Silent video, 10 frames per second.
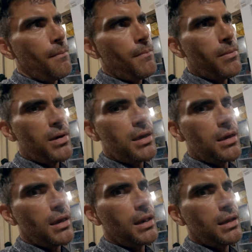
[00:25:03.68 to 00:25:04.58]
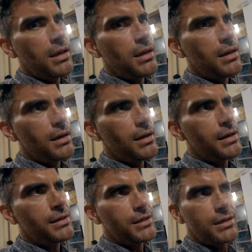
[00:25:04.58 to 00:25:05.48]
any
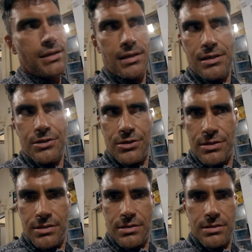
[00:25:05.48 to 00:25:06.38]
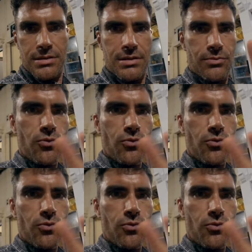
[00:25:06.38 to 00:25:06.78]
Indonesians